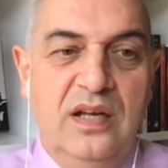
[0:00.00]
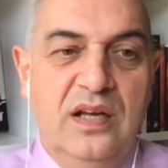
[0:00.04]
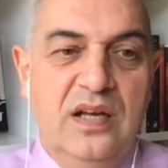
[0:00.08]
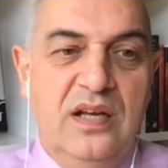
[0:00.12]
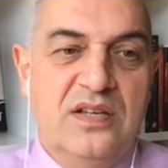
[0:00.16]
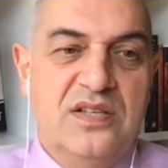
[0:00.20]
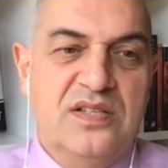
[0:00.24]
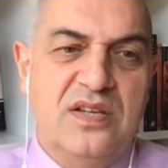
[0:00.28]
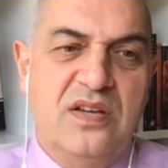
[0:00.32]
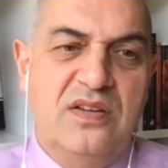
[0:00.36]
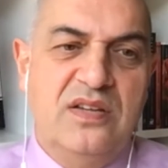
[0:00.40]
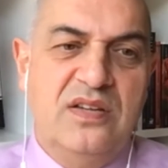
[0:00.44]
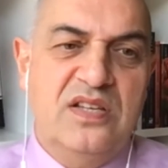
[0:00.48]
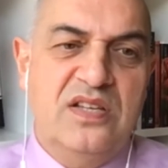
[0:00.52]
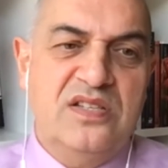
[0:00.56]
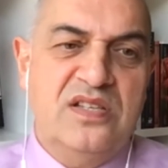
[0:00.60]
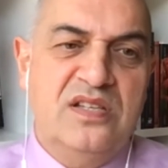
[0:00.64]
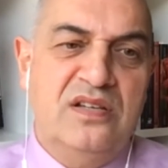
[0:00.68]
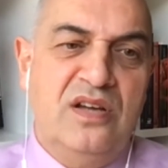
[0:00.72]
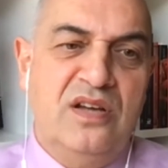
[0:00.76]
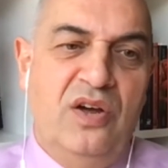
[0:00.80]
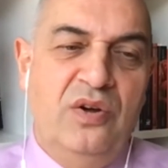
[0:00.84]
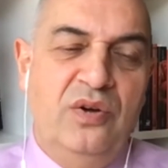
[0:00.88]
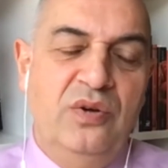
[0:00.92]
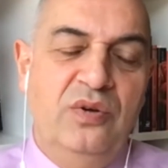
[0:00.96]
So there's
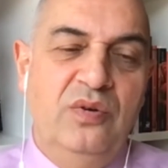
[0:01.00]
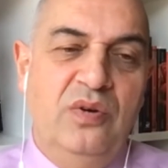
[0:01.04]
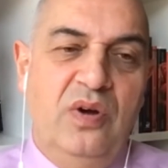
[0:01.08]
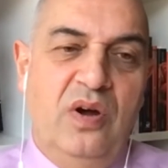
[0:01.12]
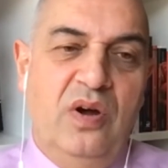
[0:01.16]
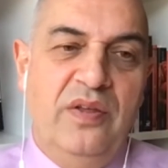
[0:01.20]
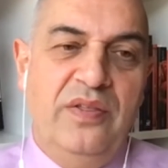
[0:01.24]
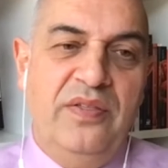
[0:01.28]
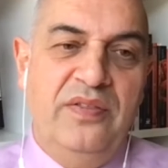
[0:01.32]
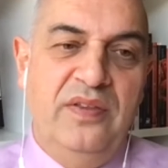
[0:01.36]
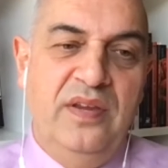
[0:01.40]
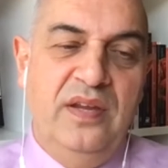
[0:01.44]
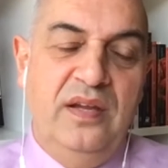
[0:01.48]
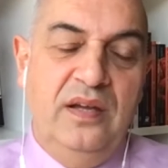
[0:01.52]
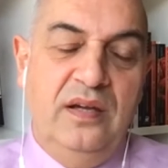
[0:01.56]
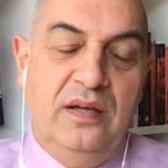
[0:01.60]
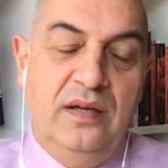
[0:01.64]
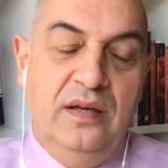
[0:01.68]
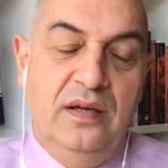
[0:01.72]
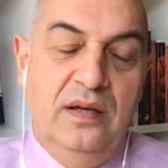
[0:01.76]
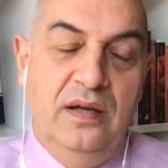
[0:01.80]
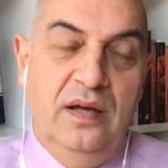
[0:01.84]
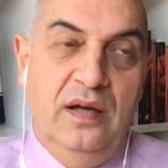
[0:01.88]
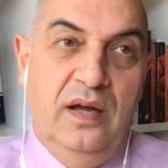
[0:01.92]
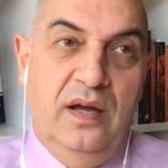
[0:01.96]
no, I think,
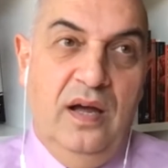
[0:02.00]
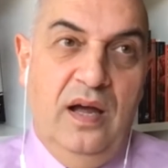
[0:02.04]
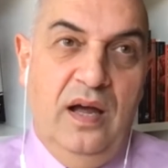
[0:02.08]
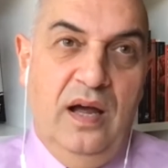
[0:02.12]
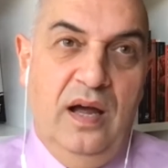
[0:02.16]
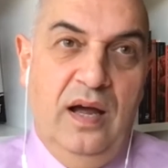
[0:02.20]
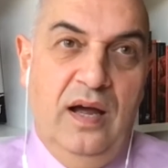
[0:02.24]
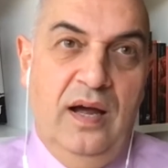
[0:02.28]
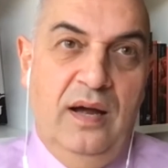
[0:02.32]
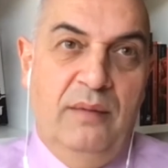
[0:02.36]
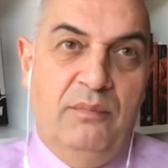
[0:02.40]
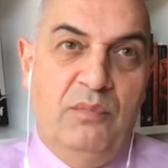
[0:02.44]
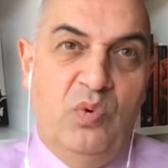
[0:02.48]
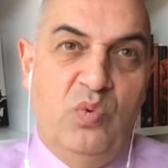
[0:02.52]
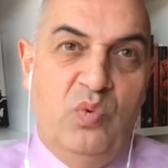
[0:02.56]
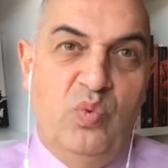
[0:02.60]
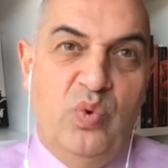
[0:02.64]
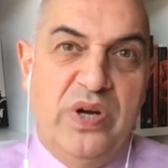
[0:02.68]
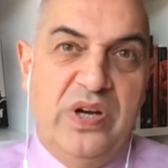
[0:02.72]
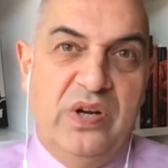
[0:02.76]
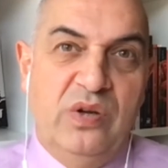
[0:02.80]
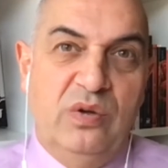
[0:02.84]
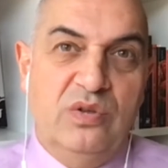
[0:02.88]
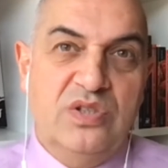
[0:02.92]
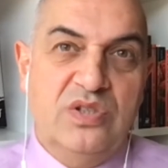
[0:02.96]

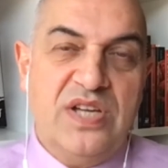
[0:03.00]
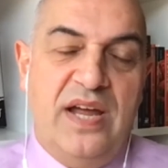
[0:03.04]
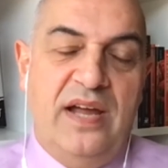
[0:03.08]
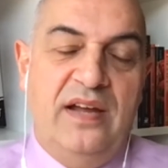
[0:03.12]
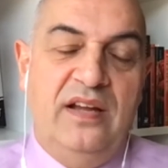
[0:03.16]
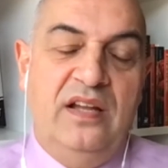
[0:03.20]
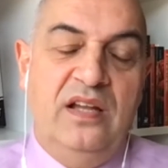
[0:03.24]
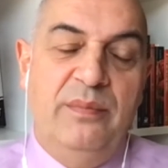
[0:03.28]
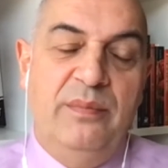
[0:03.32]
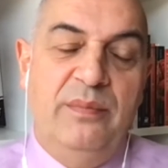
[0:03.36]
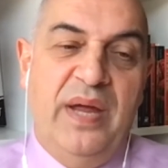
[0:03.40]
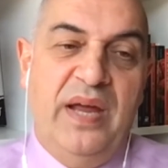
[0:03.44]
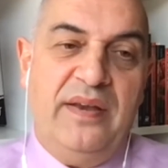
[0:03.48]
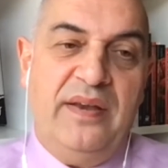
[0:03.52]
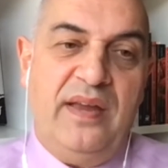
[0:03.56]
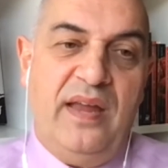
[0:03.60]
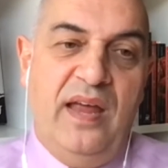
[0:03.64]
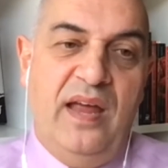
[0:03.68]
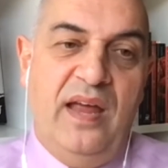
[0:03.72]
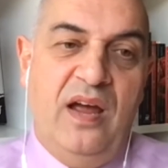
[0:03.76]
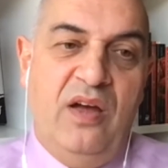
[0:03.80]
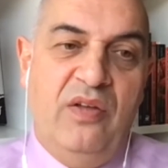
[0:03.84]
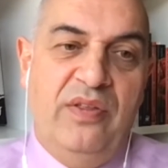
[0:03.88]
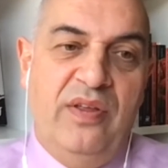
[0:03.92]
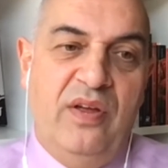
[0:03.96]
real tale about
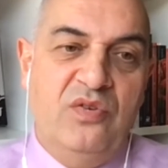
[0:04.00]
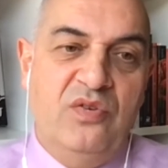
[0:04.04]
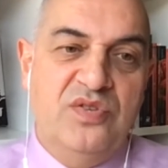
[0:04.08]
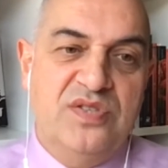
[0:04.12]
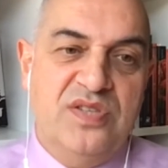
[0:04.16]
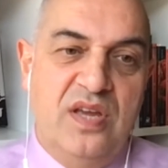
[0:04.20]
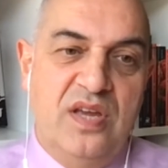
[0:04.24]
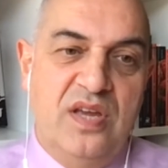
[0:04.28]
how those